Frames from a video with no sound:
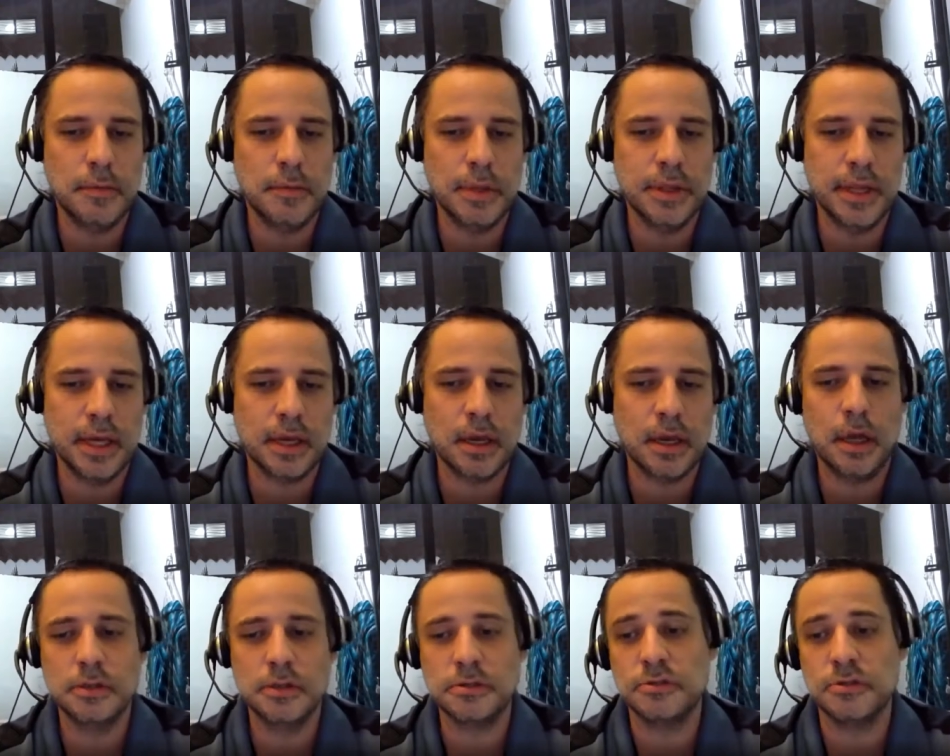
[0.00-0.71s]
that
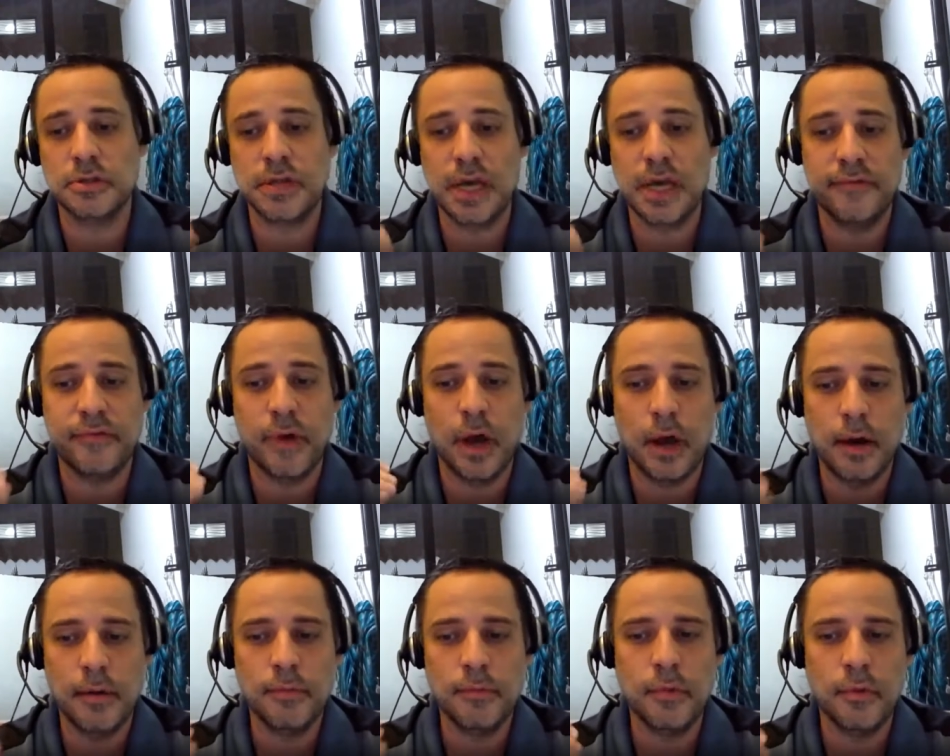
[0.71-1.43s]
colleges are kind of
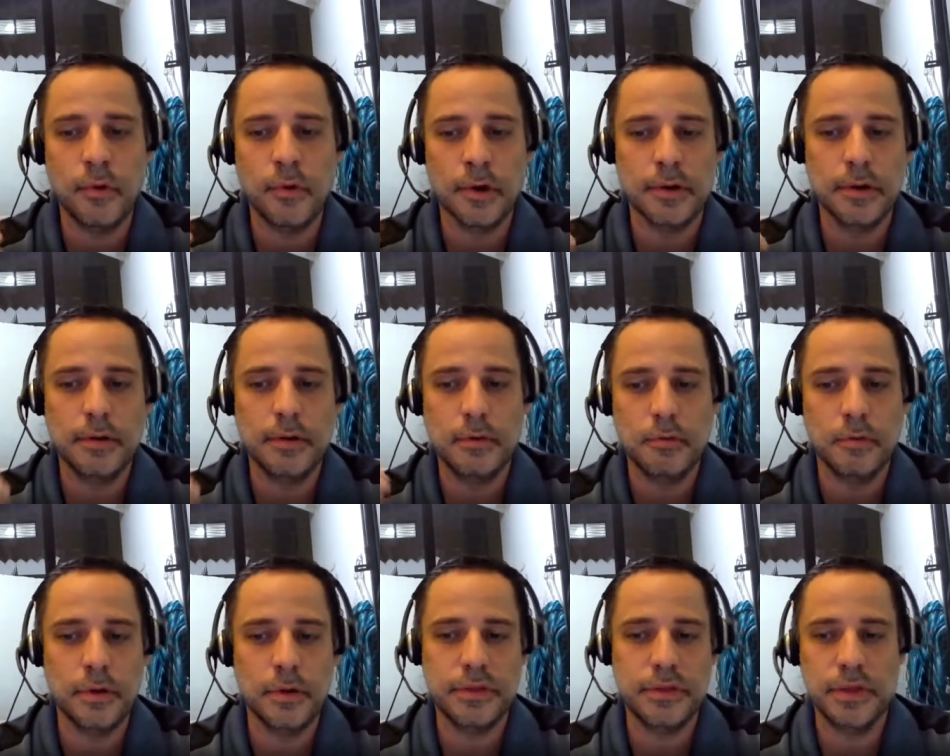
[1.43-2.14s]
on board
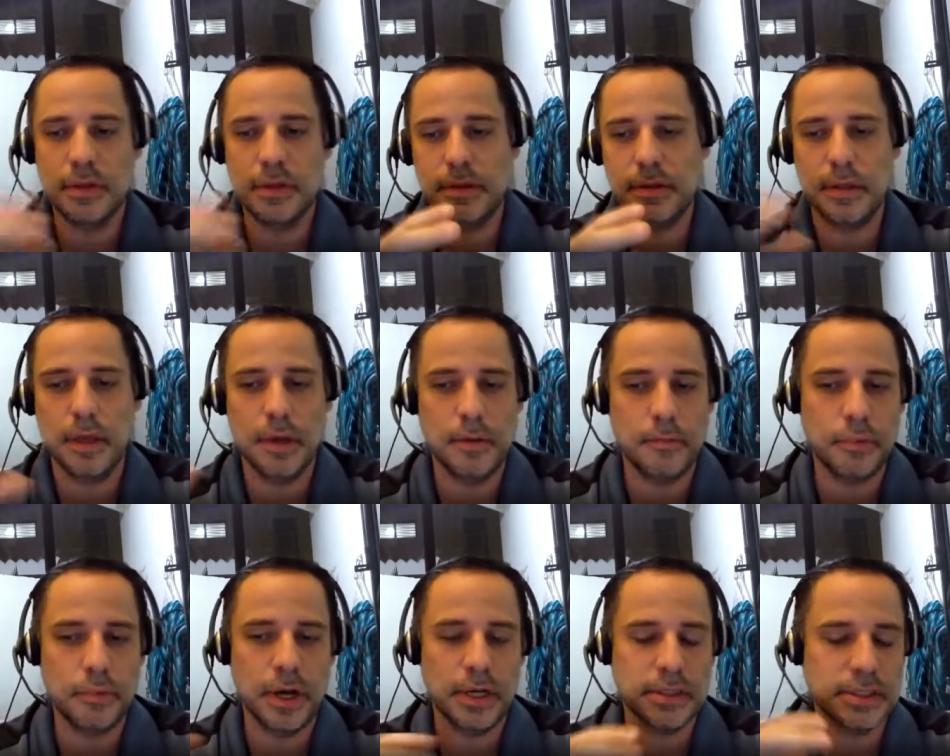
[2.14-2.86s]
with this
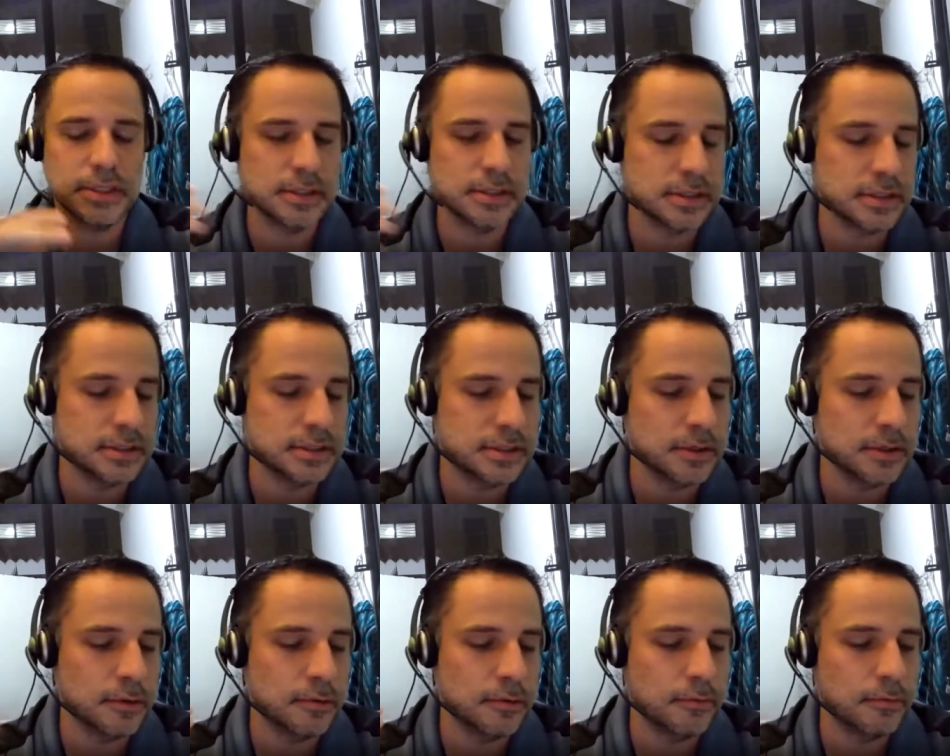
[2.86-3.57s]
process and
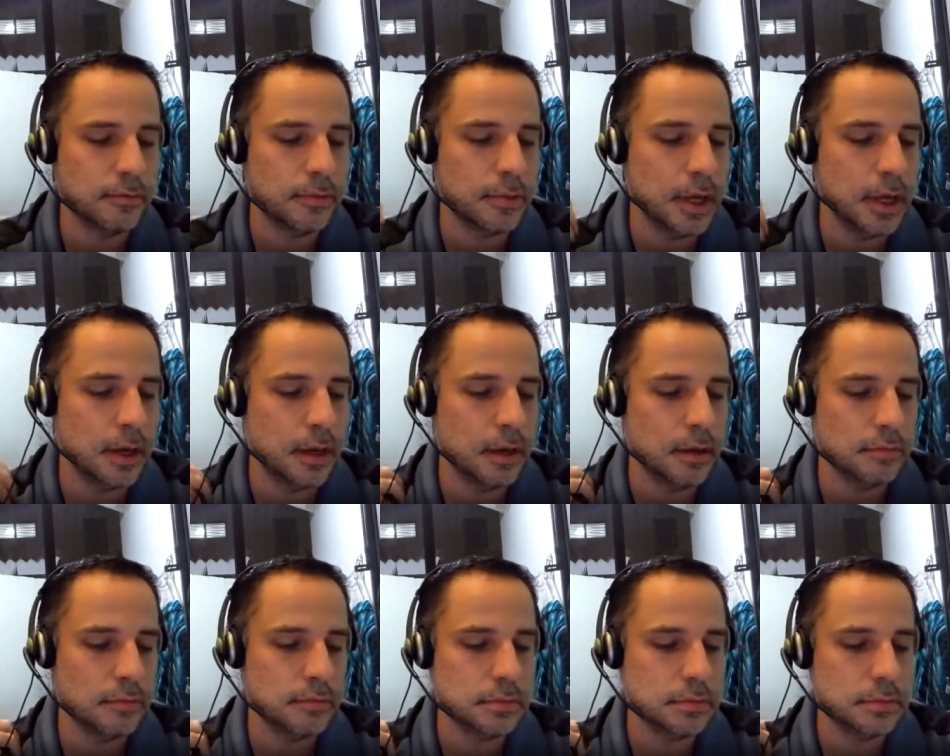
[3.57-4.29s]
still
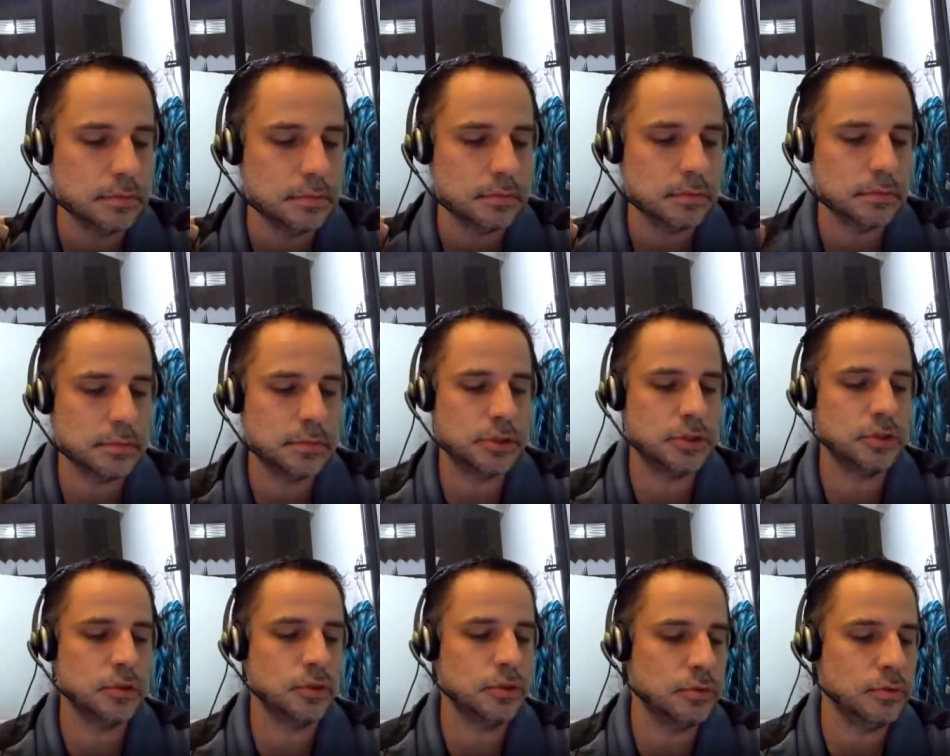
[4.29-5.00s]

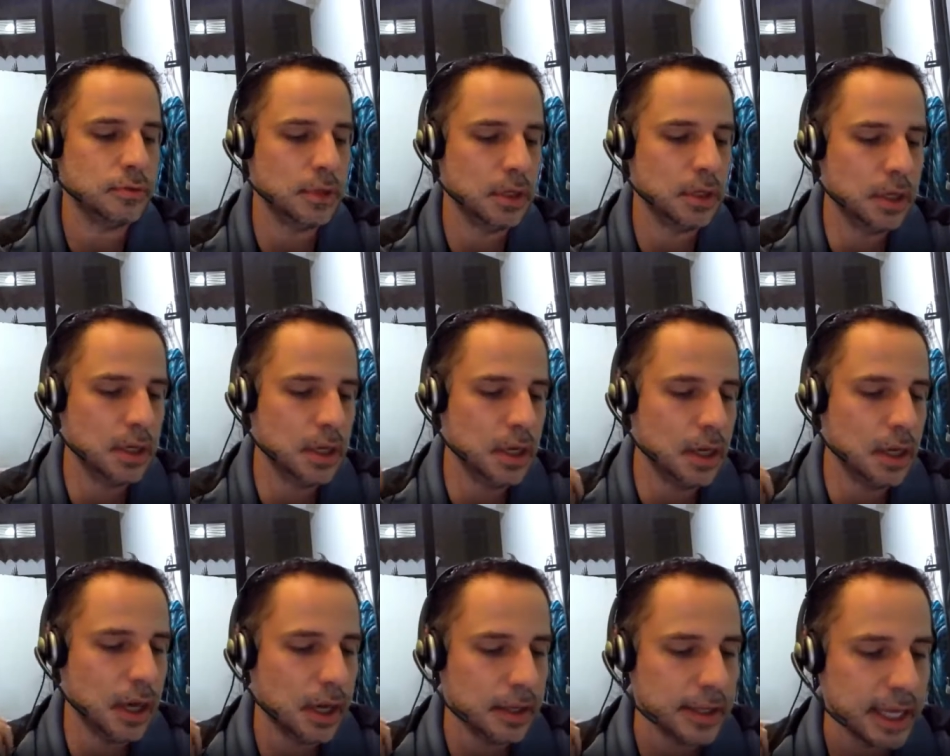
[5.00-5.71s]
to
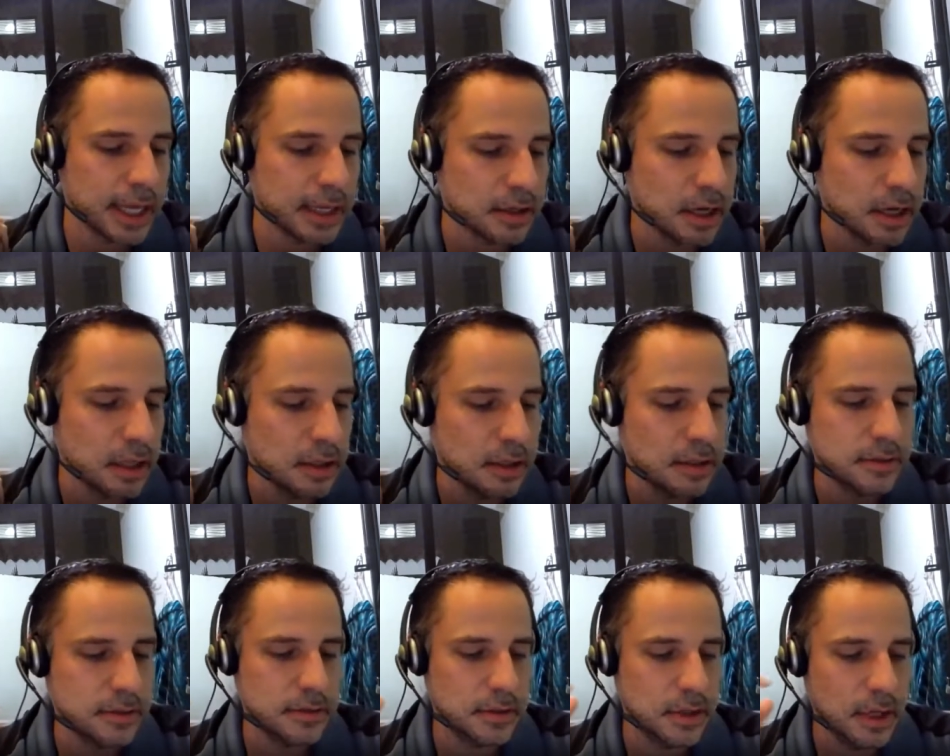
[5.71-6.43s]
allow
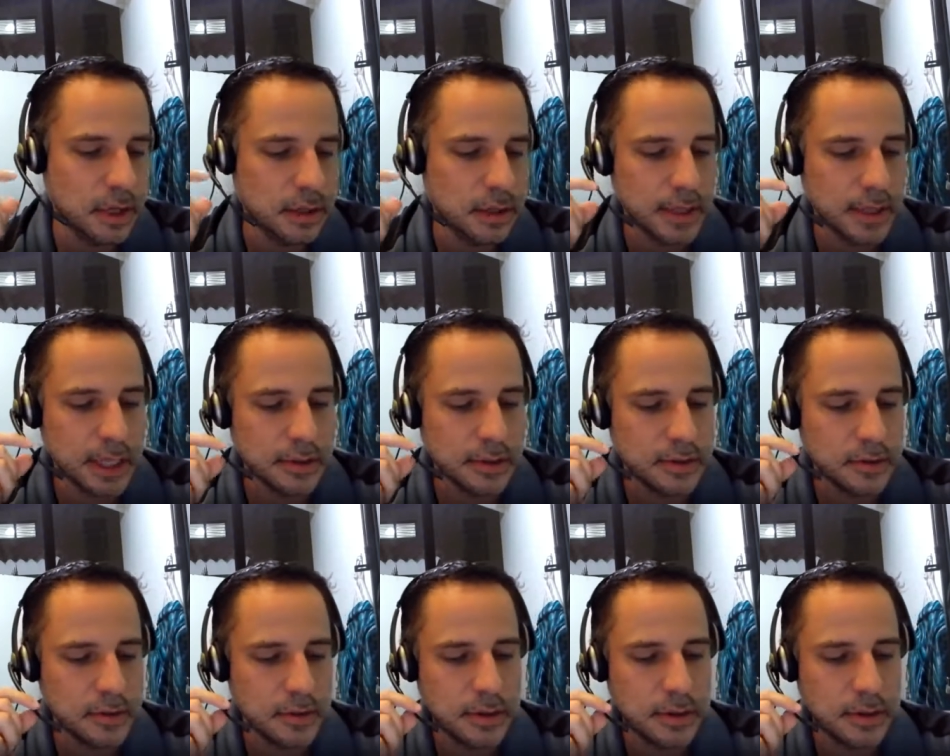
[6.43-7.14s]

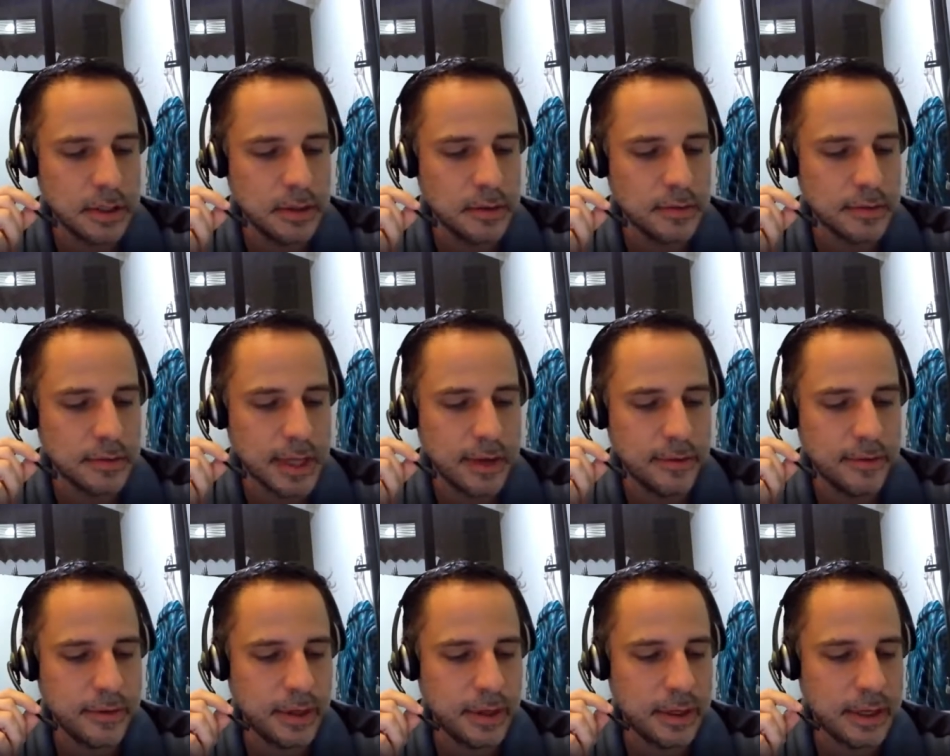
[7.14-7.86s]
students to use that
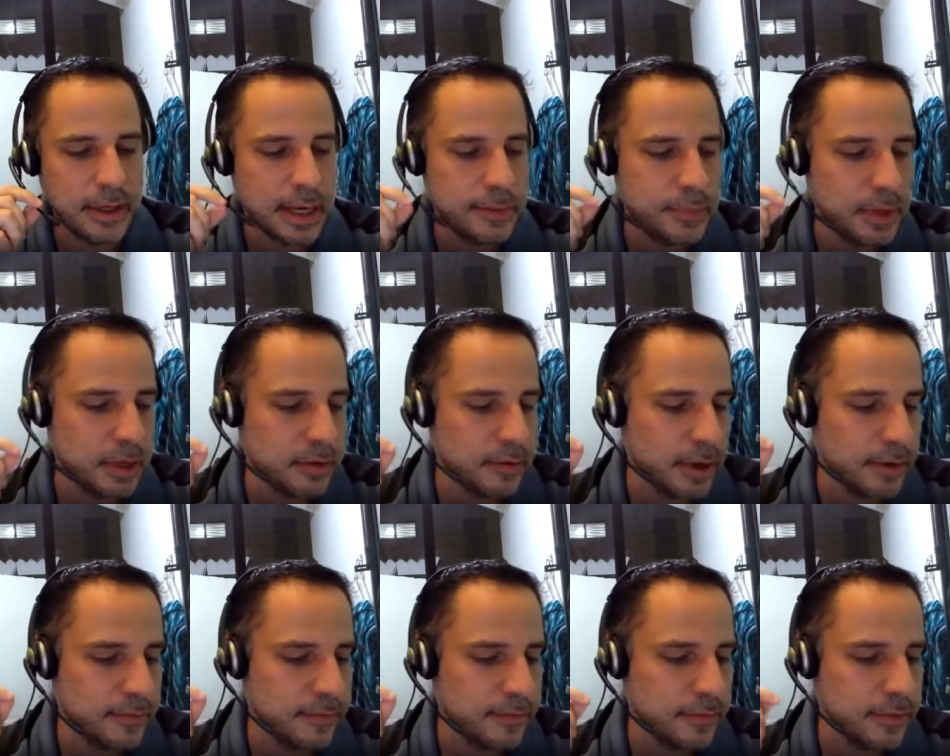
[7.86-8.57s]
and get AP
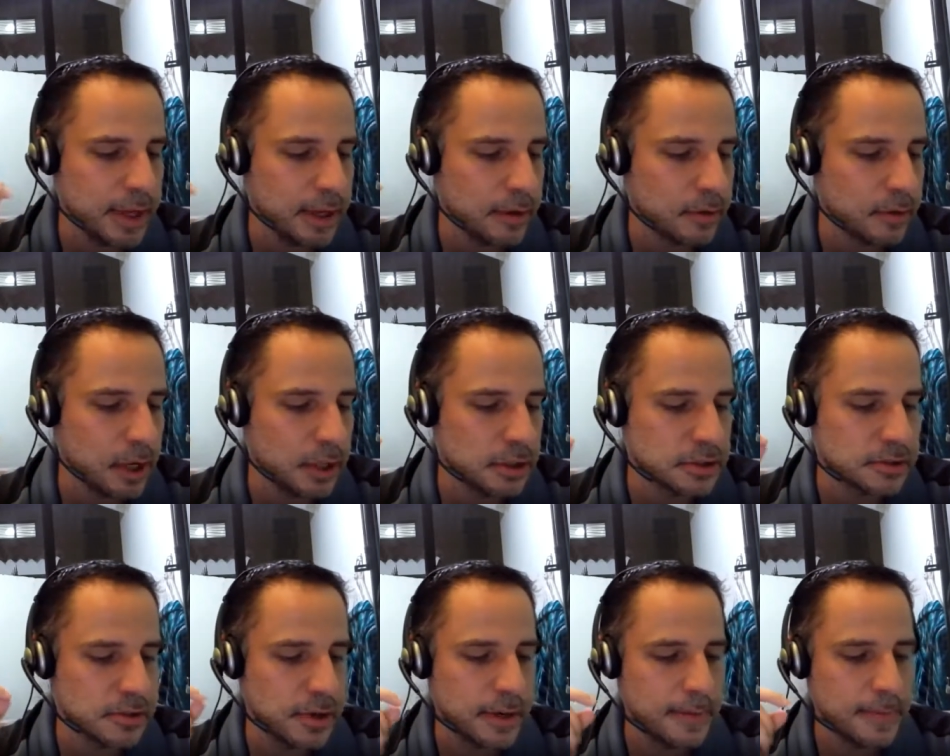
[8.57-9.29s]
credit for that or college credit.